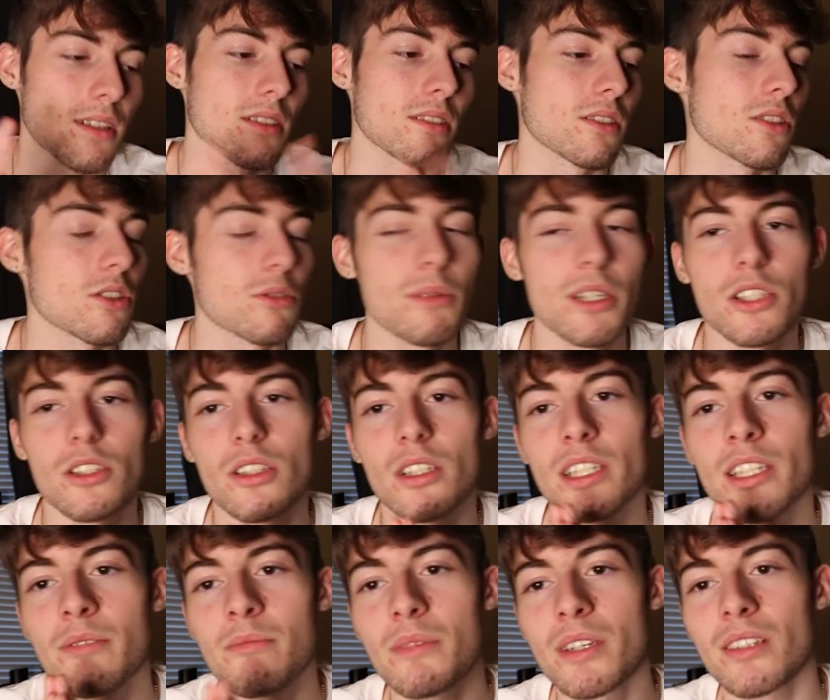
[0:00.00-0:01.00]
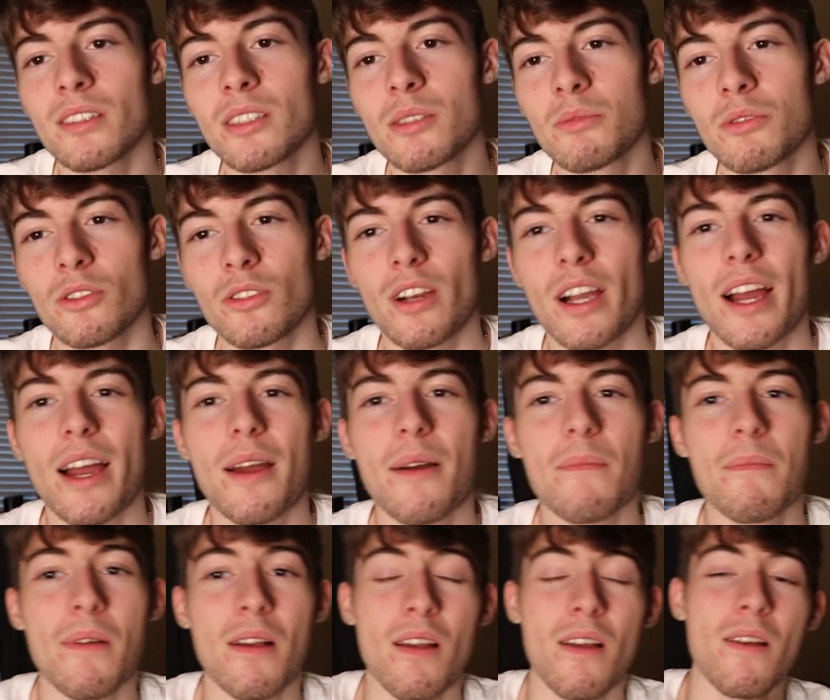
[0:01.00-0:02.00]
So just make sure to give me a
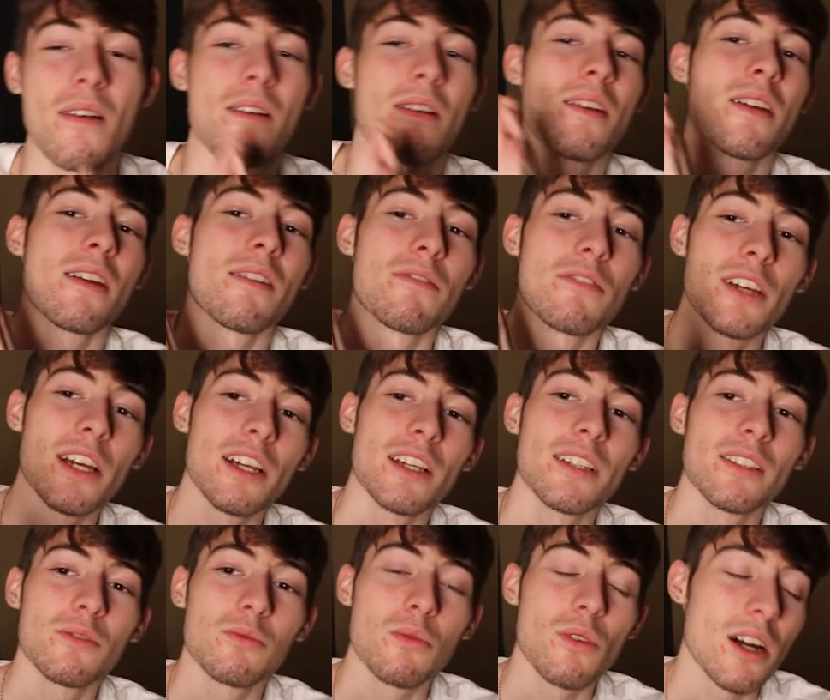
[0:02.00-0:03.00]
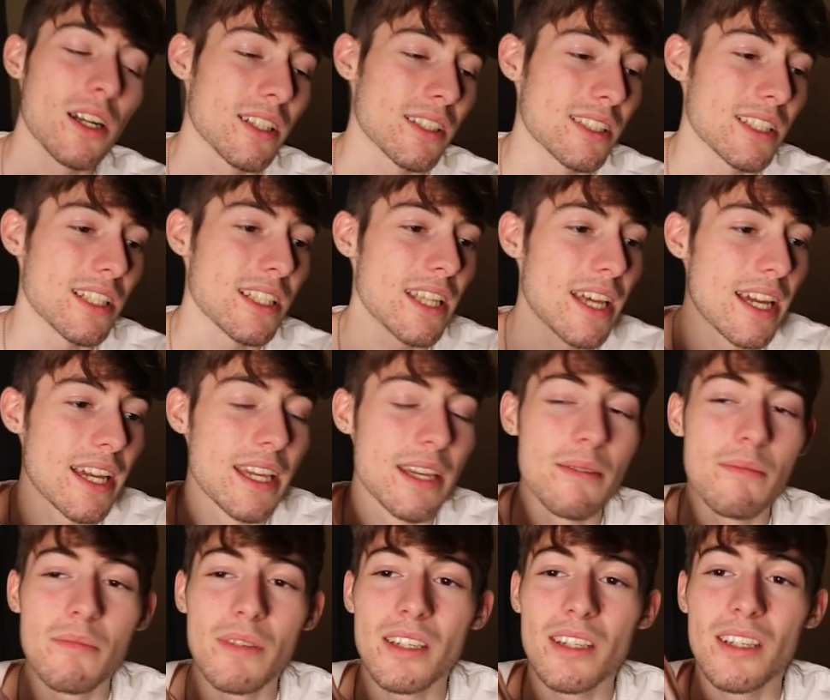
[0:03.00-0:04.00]
subscribe. If you guys want to see that,
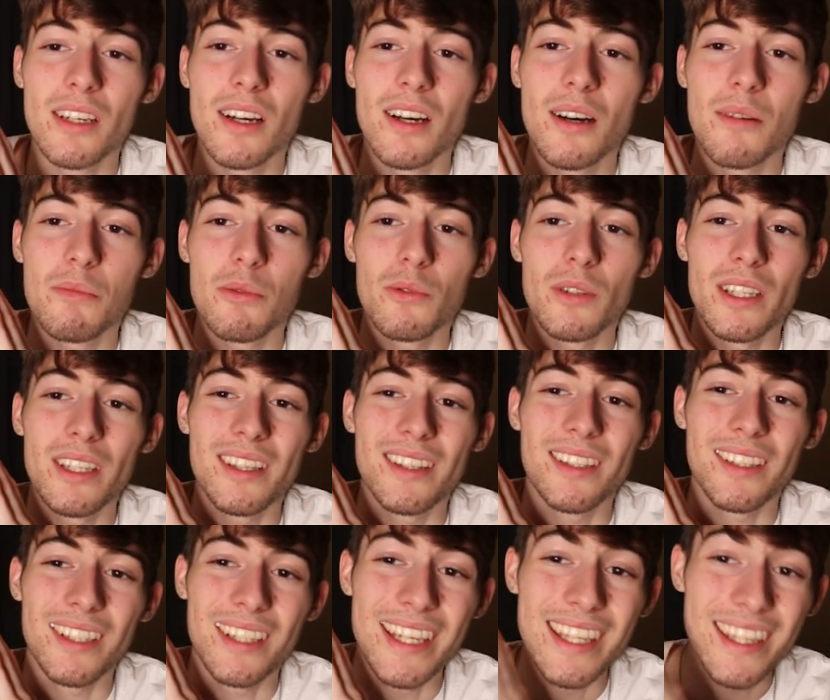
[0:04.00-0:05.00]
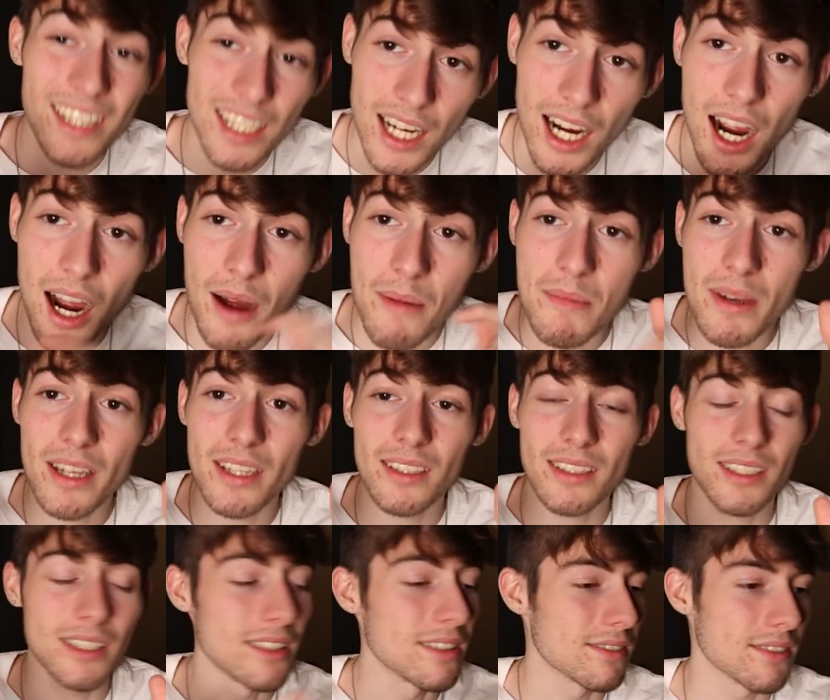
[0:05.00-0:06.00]
hit me up in the
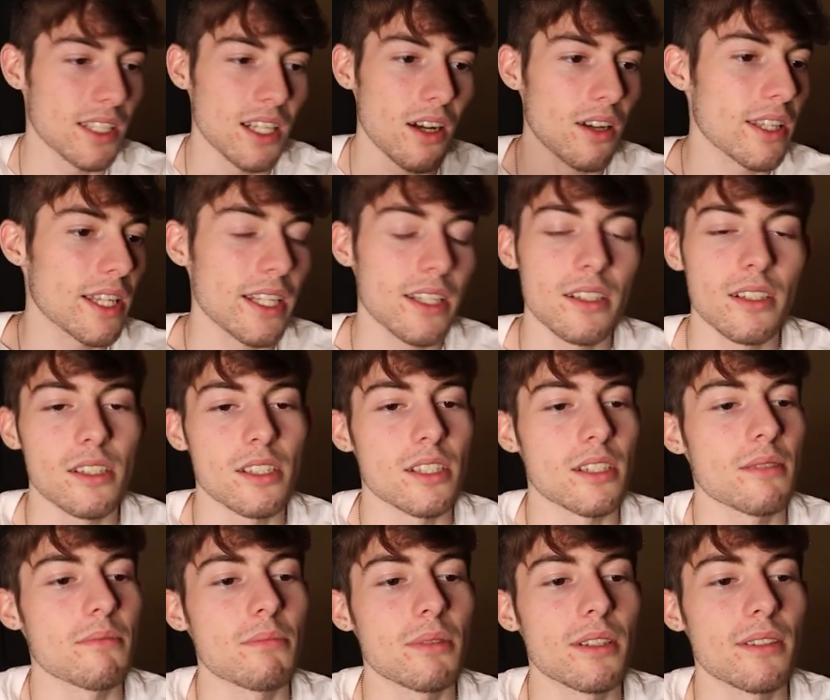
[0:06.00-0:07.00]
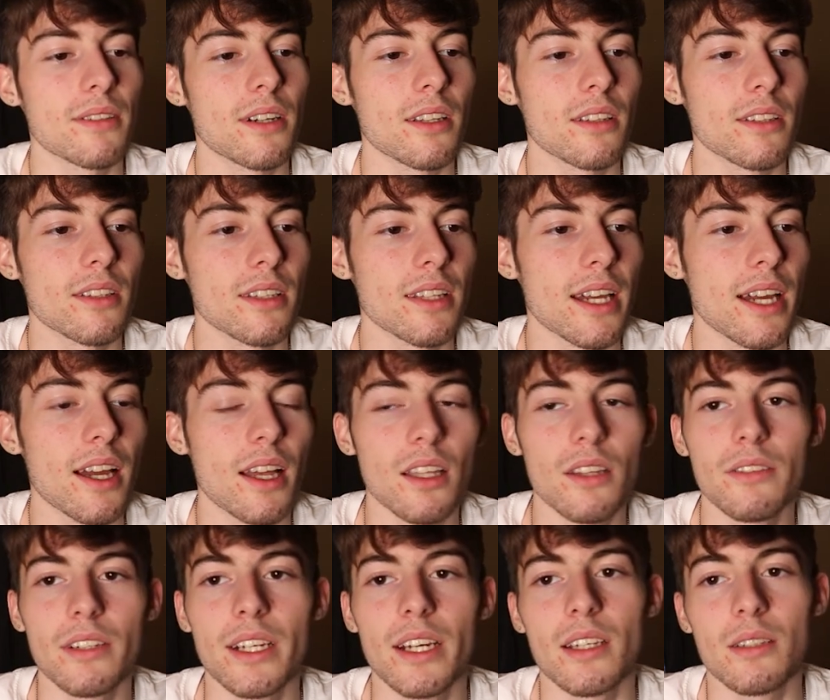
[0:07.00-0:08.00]
comments and all that good shit. But other than that, I
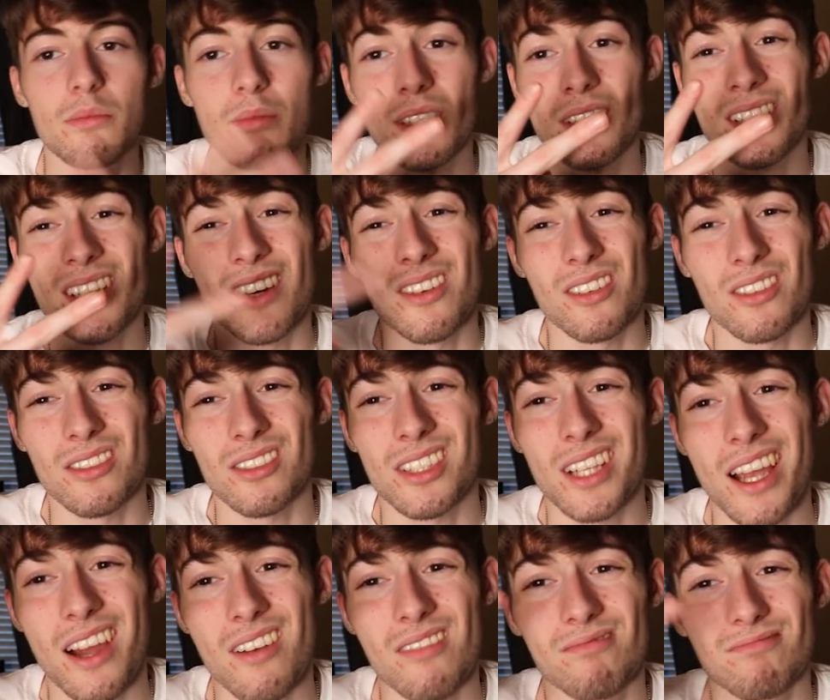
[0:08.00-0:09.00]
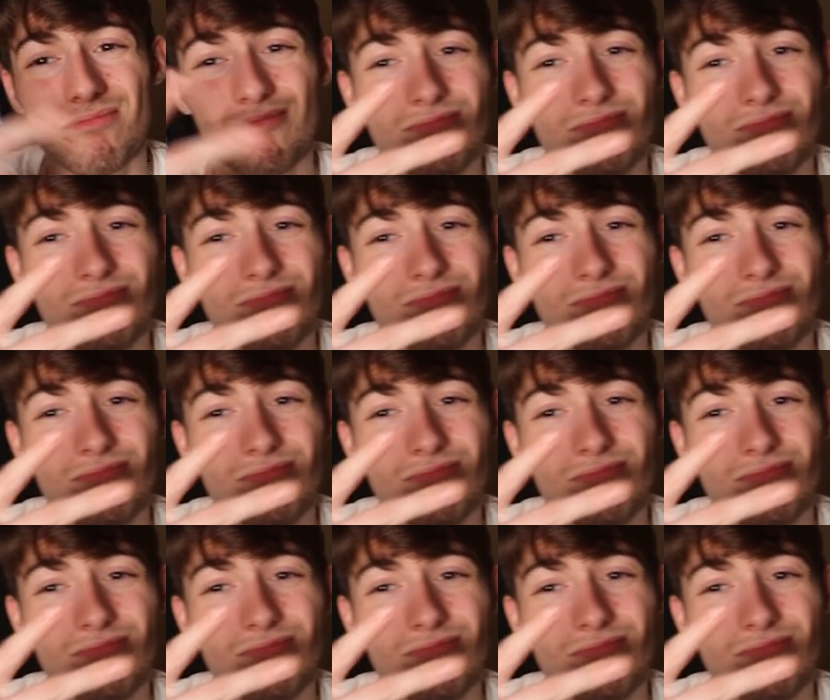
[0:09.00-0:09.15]
love you guys. Peace out, Girl Scout.